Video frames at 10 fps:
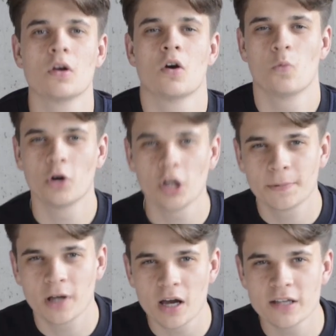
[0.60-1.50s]
What
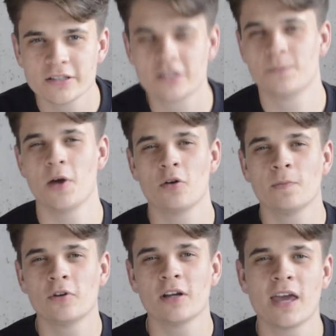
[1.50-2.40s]
up guys, it's
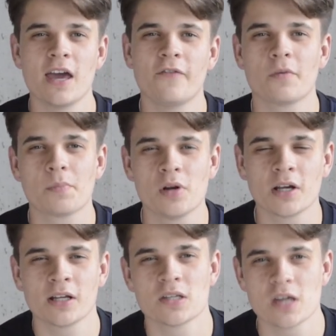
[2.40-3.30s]
Berend here from
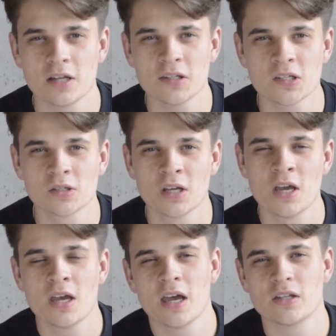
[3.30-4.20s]
Berend Sons,
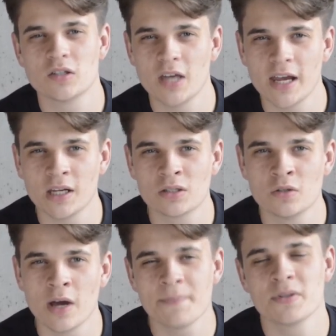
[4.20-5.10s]
and today in this
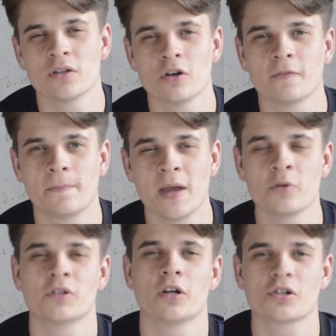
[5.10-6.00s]
new episode of
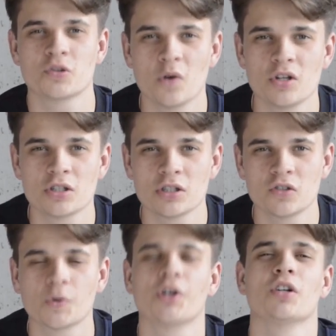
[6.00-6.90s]
Berend Talks
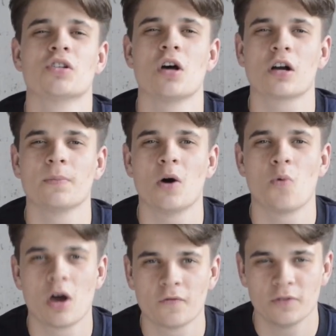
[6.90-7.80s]
Watches we're going to talk about
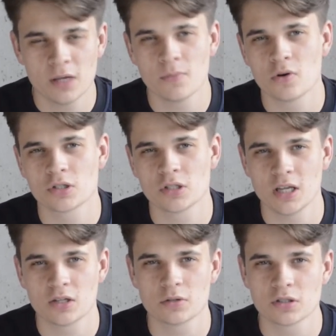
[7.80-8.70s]
one of the most
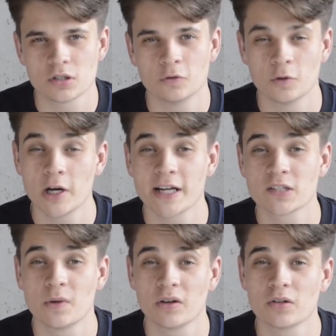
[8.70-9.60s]
interesting
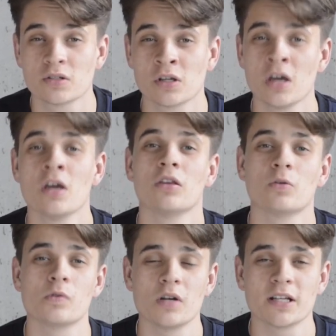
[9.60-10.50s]
Rolex models, the
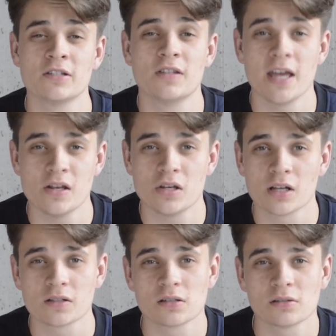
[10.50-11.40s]
Rolex
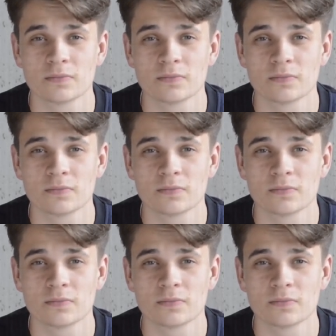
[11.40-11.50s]
Datejust.